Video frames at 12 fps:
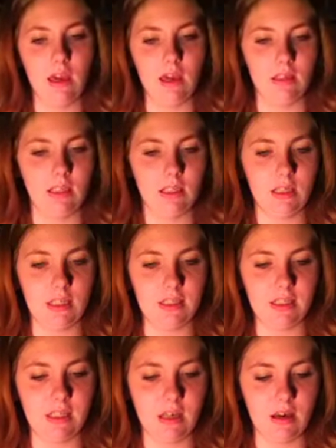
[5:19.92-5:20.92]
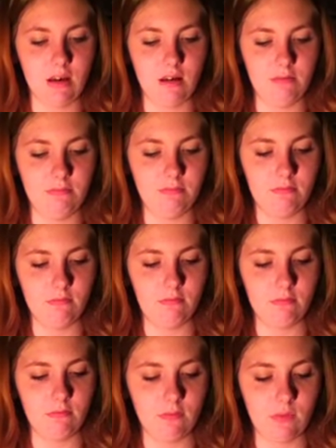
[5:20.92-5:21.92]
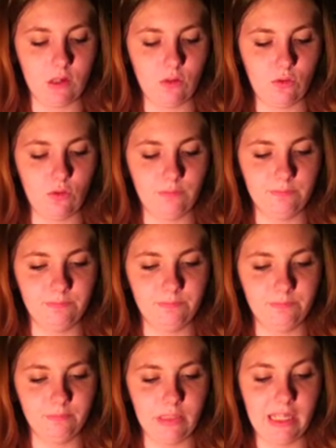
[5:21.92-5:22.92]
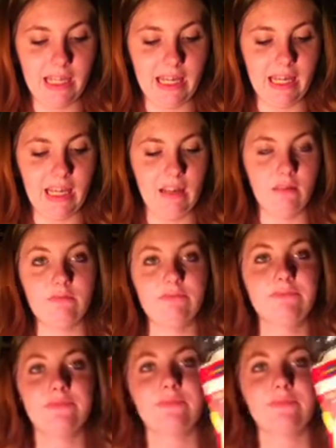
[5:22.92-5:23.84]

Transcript: And then this um, little plane